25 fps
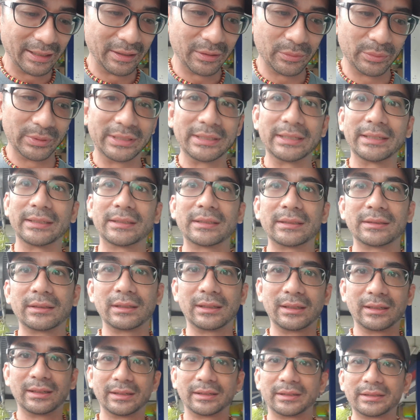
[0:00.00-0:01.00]
which is
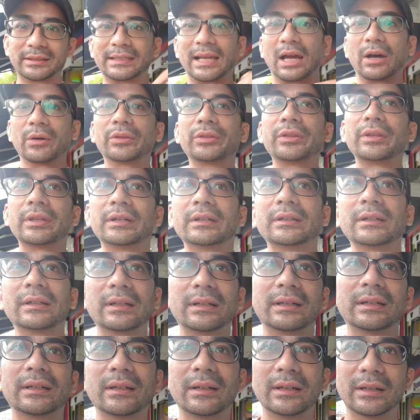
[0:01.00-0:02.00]
south,
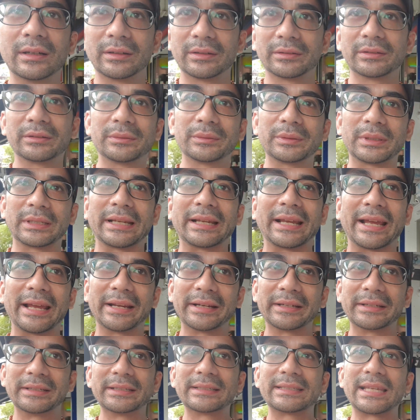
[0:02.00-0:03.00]

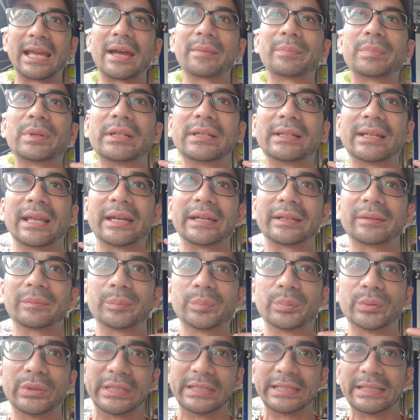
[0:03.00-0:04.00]
and this happened like
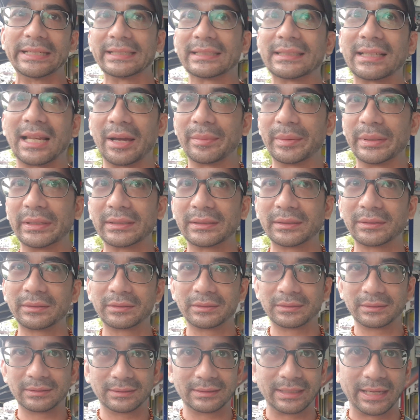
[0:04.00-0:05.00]
pre-Islamic
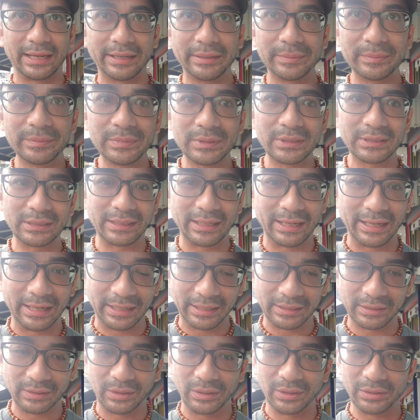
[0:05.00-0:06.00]
times,
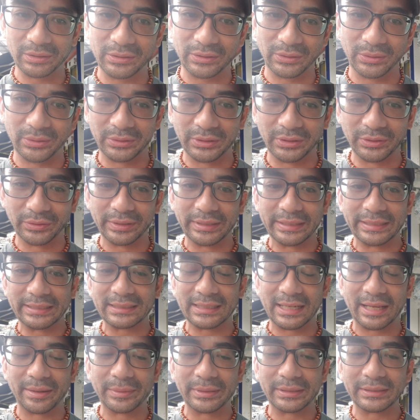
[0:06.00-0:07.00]
and also during
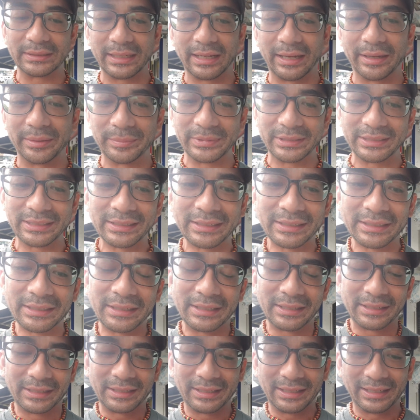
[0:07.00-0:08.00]
Islamic times
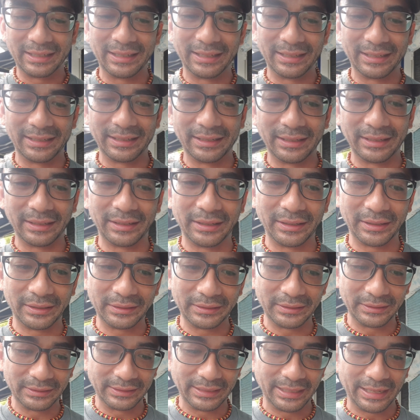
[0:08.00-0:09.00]

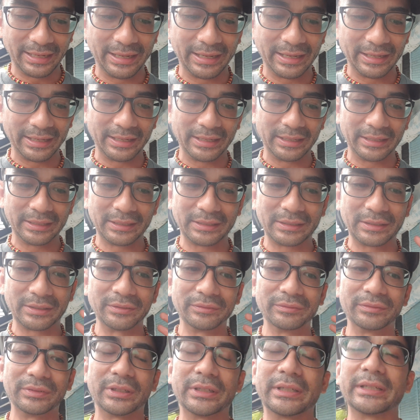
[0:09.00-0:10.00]
they
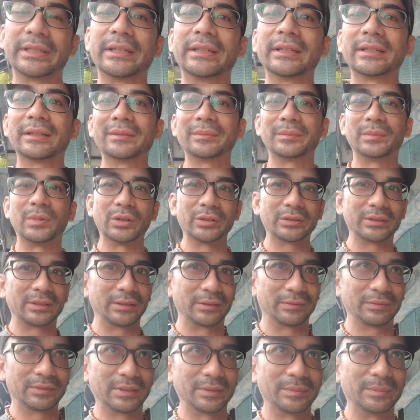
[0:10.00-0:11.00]
converted most
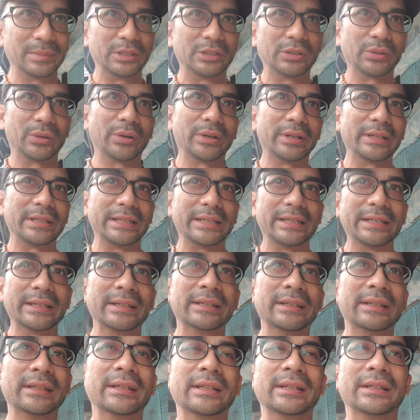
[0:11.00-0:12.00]
of the majority
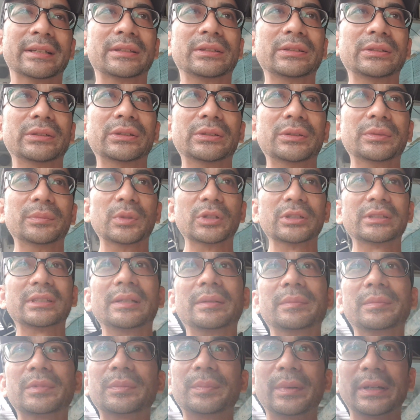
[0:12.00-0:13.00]
to
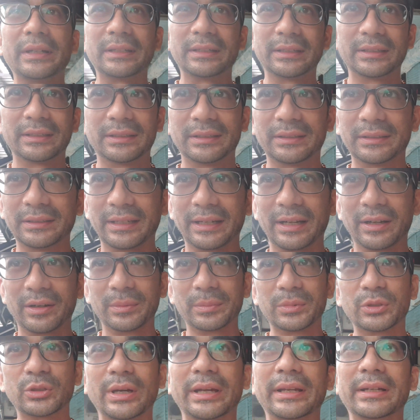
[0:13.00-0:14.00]
Muslims, but the
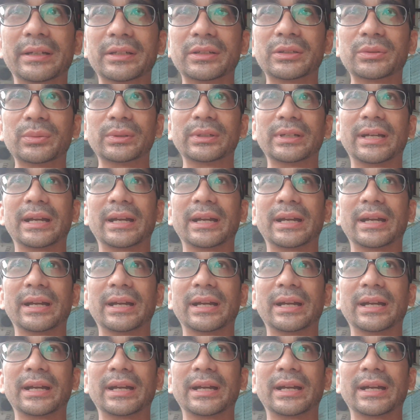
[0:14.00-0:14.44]
Arab traders were